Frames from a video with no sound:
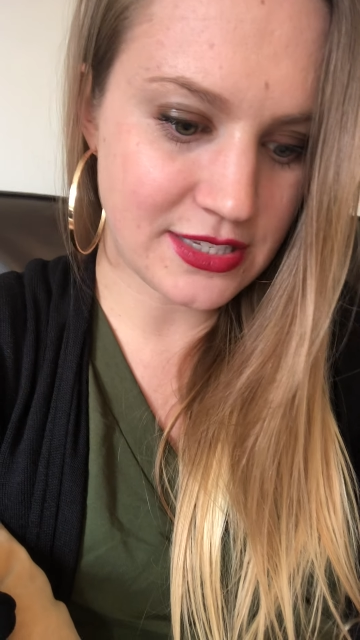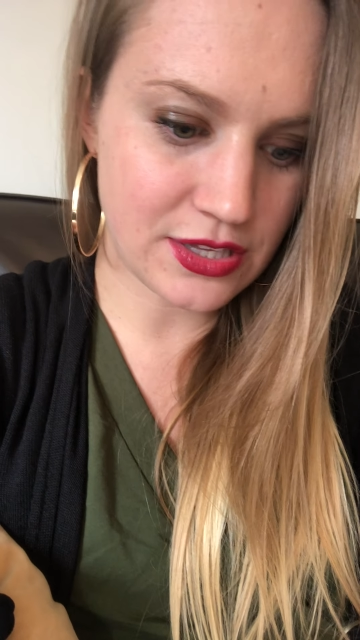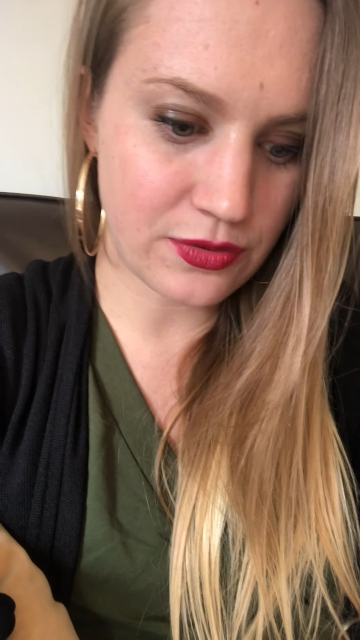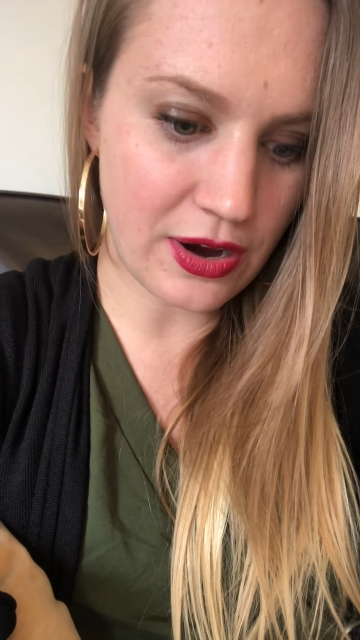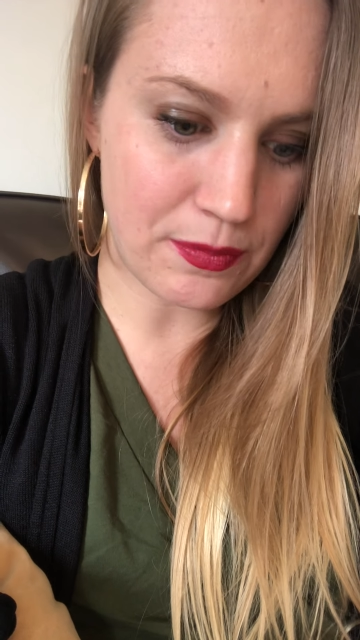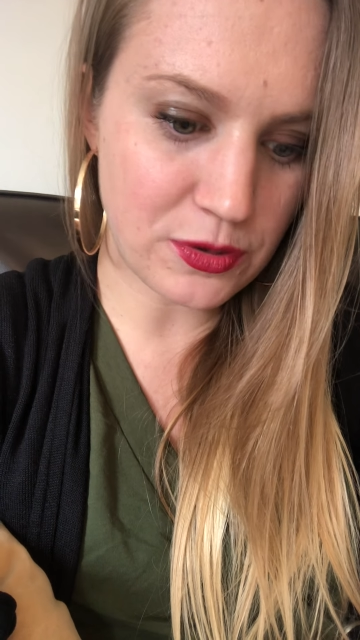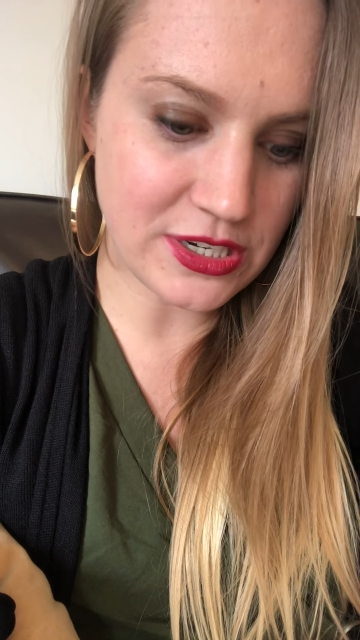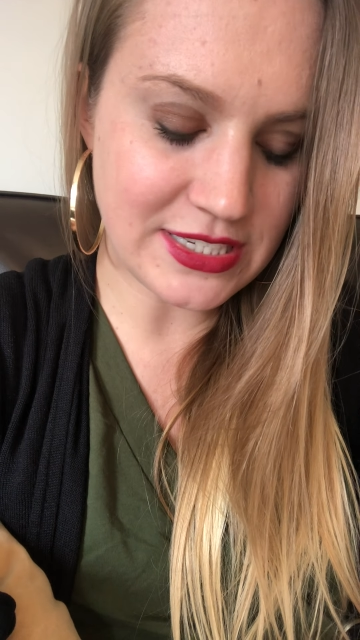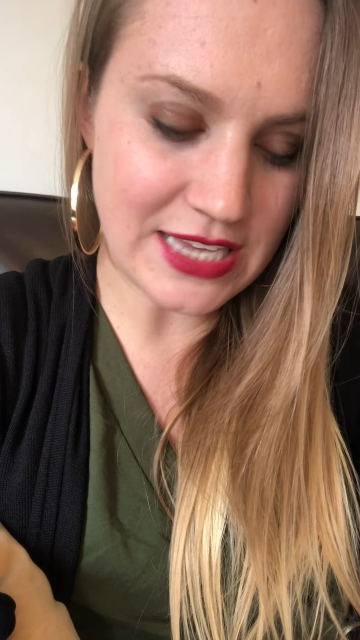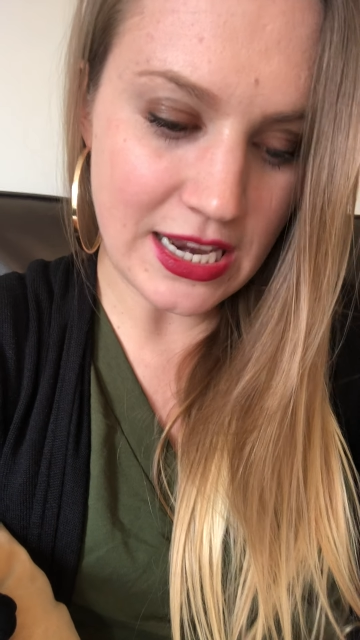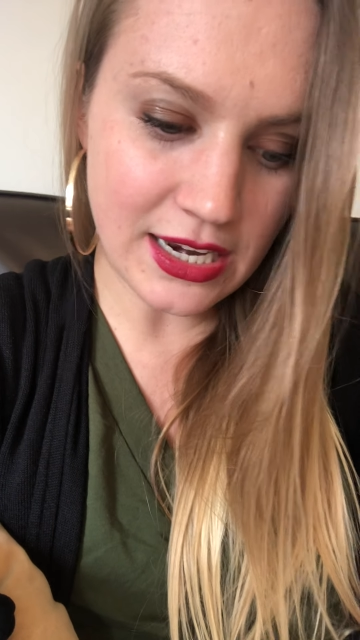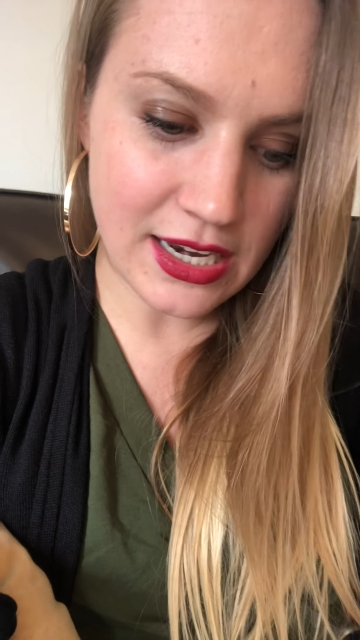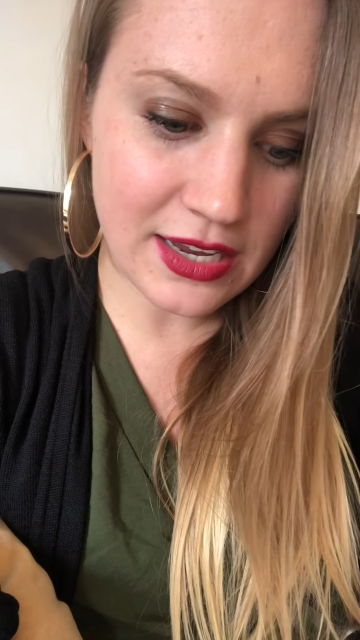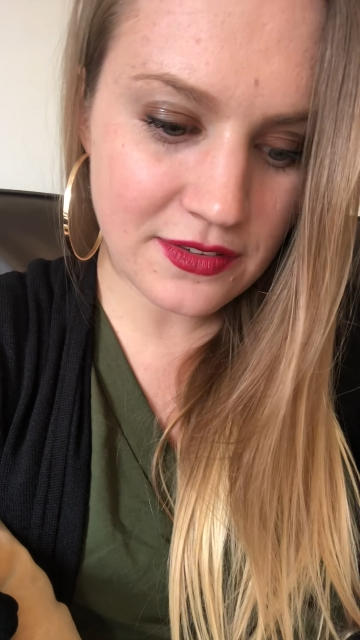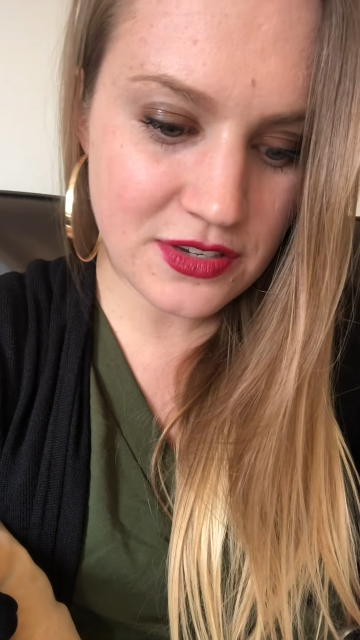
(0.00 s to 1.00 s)
the
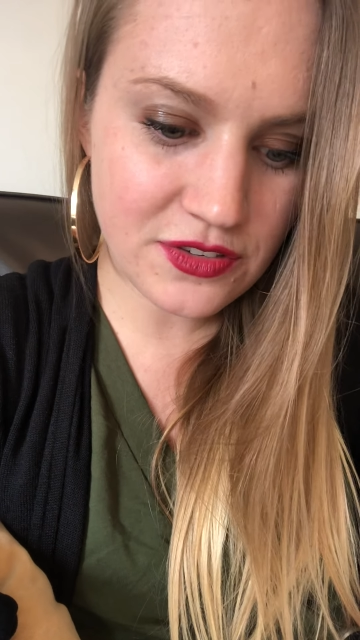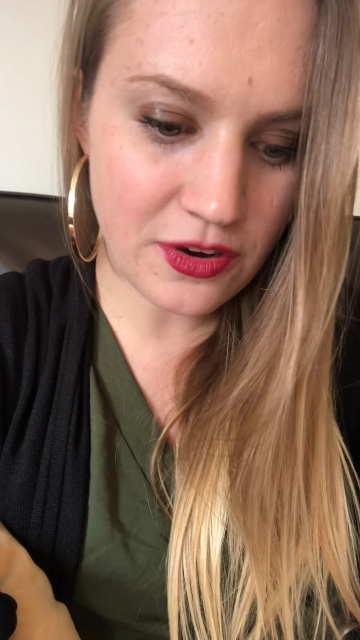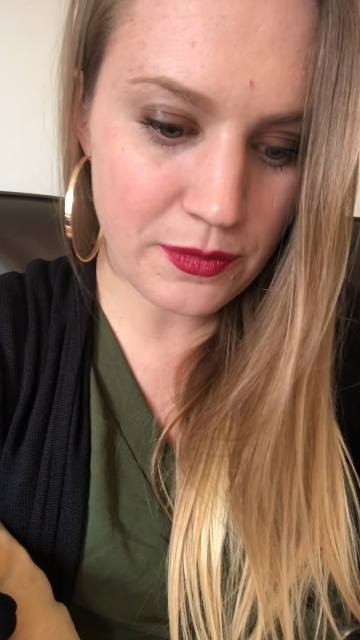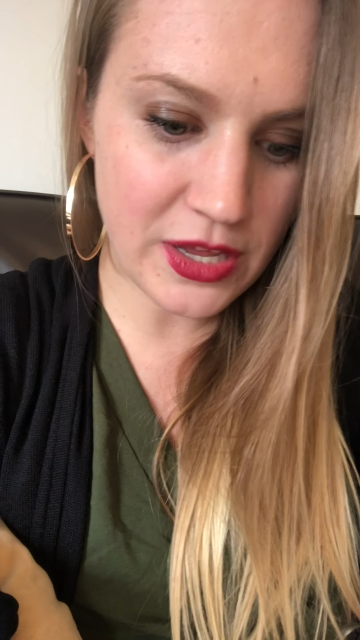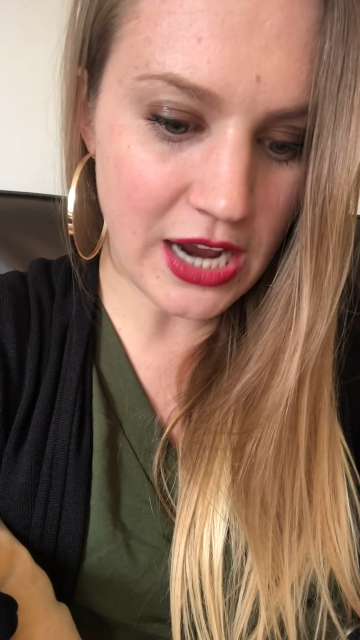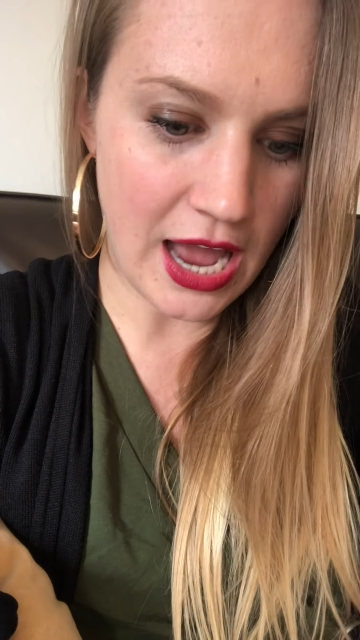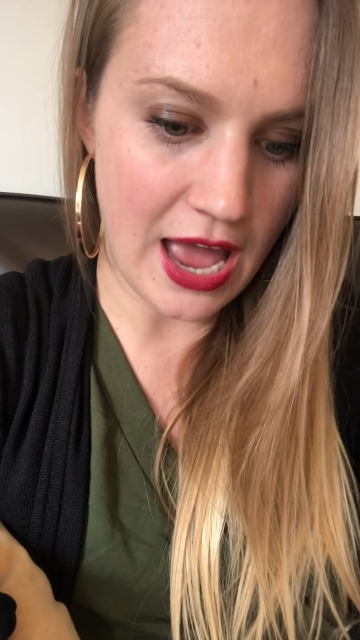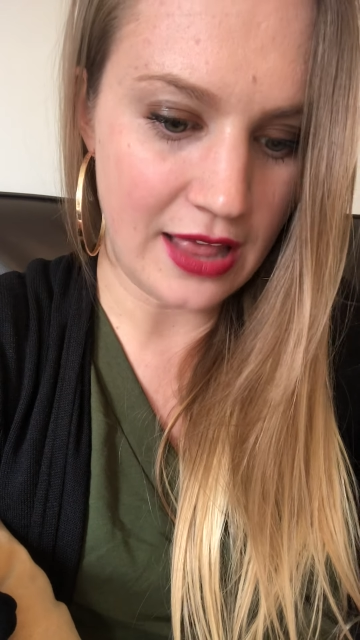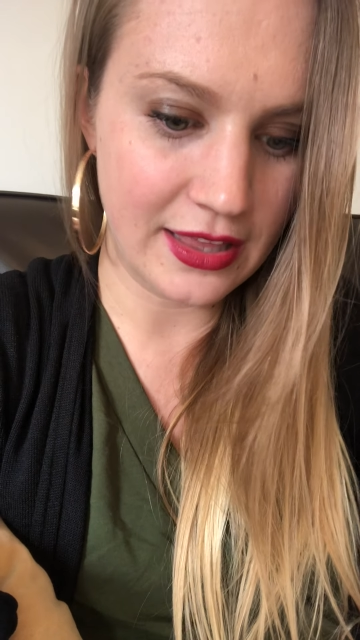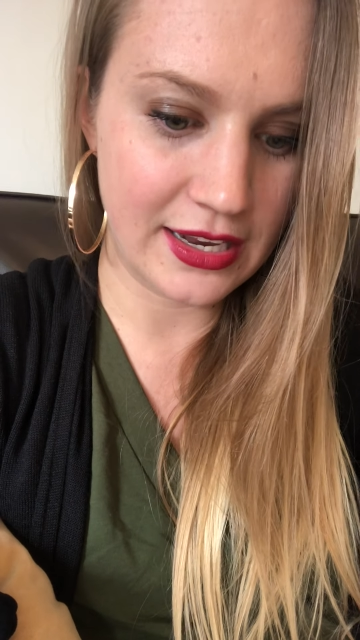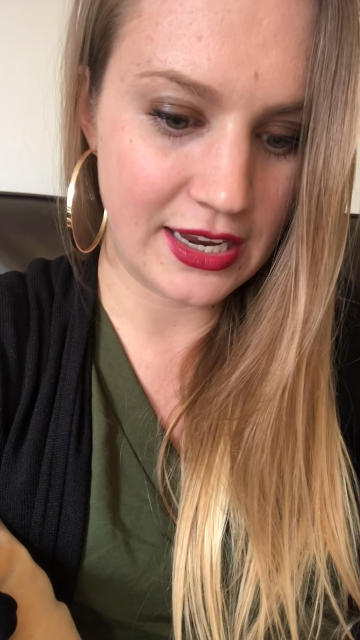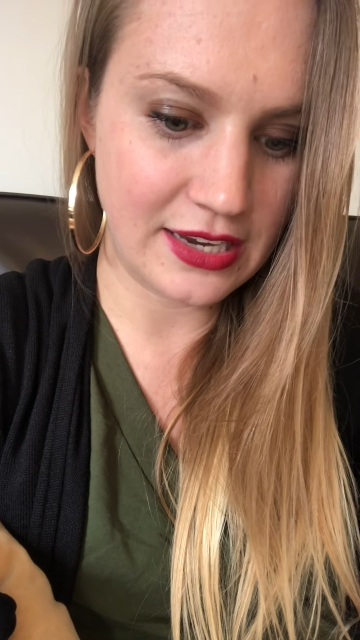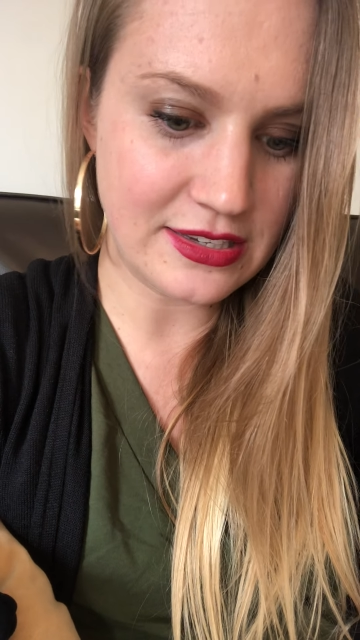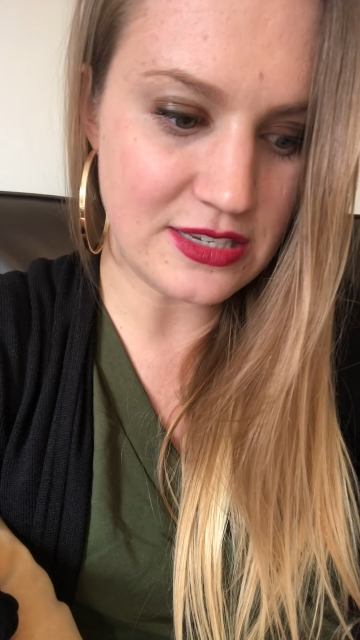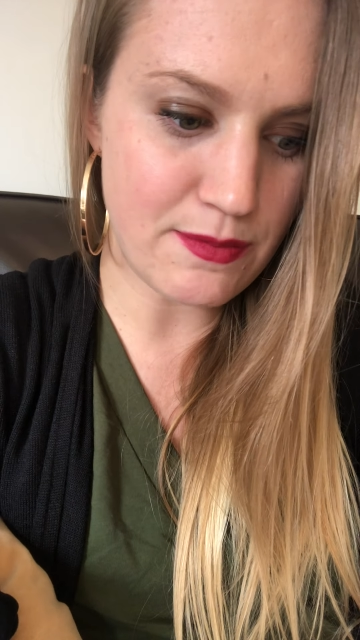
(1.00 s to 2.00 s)
representatives from the
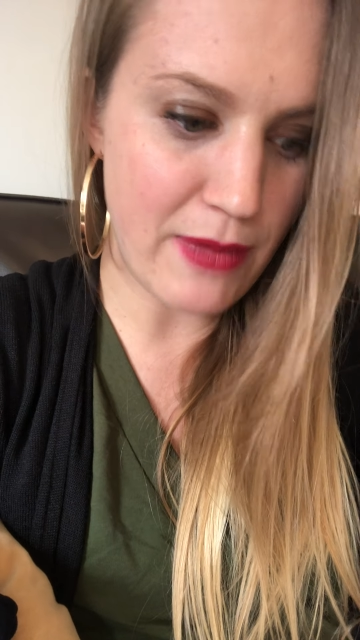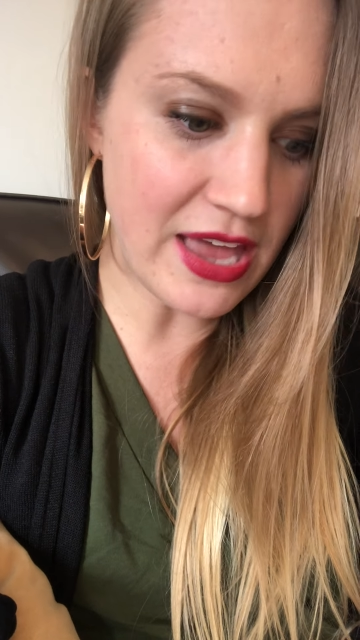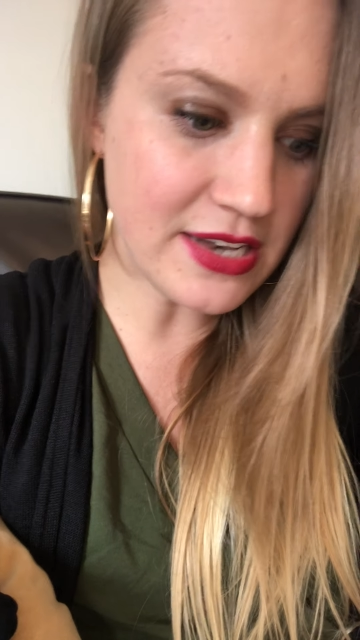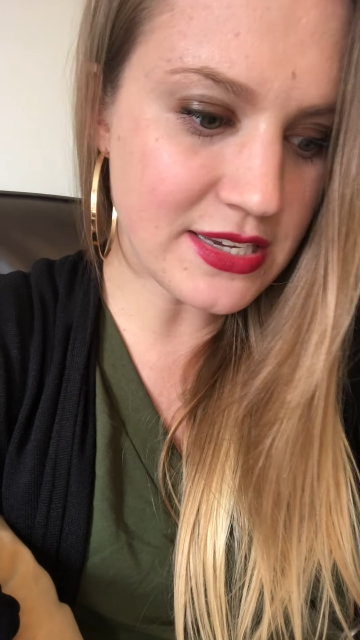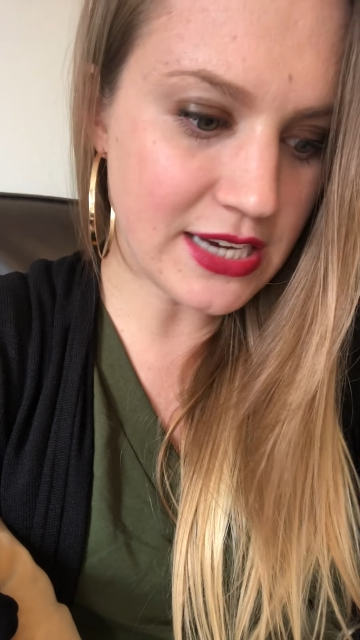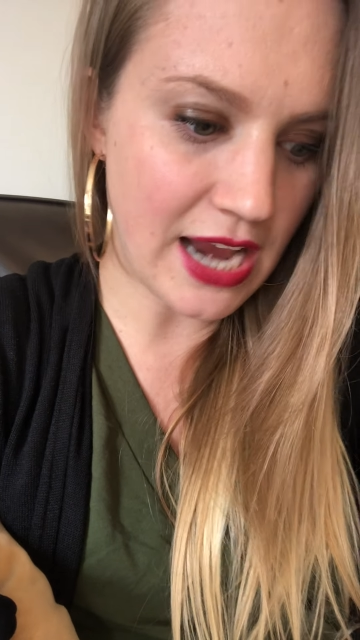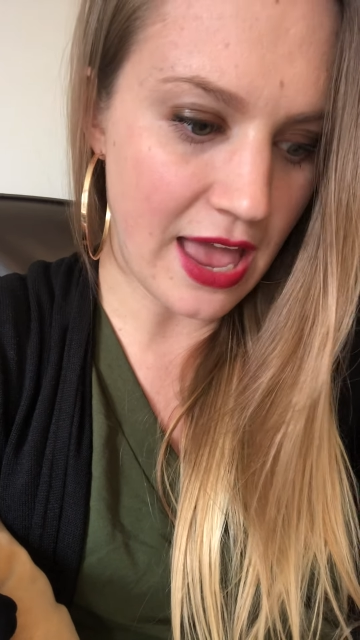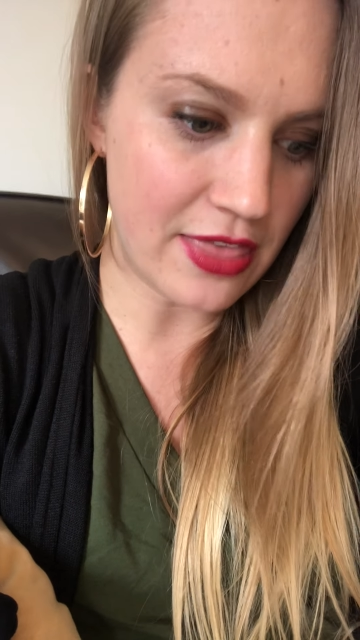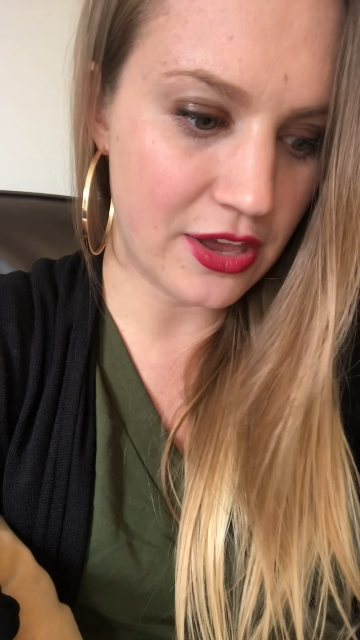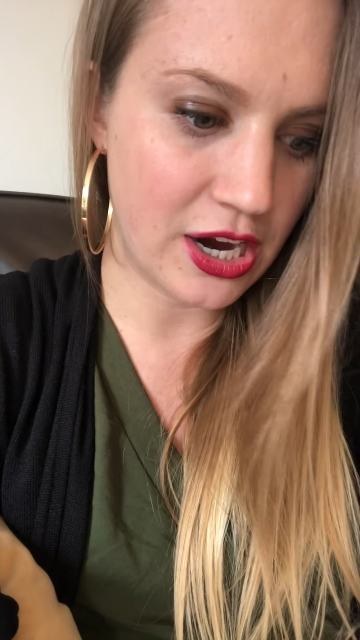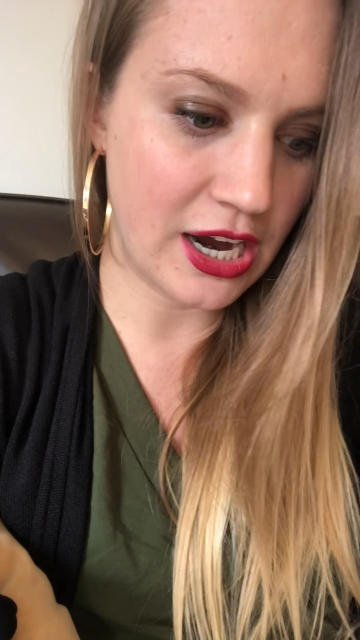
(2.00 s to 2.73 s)
colonies met together